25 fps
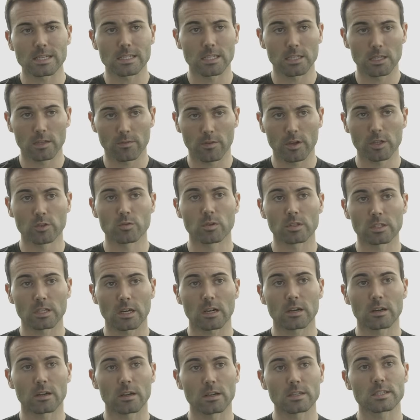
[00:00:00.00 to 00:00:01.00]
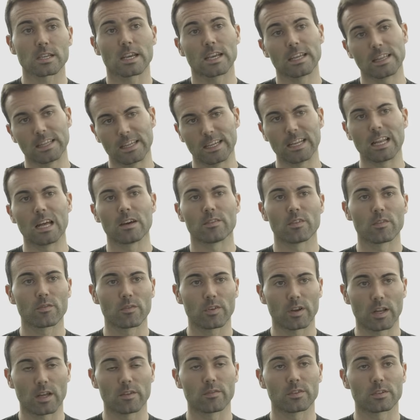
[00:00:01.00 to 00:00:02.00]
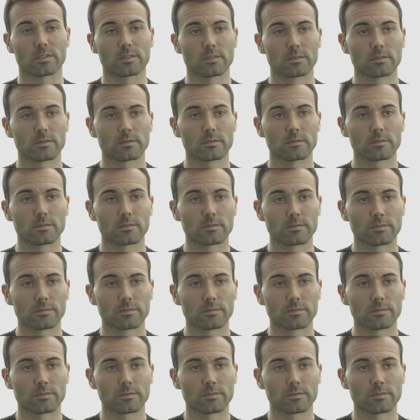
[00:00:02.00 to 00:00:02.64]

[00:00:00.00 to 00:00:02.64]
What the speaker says: as individual targets in the 11v11.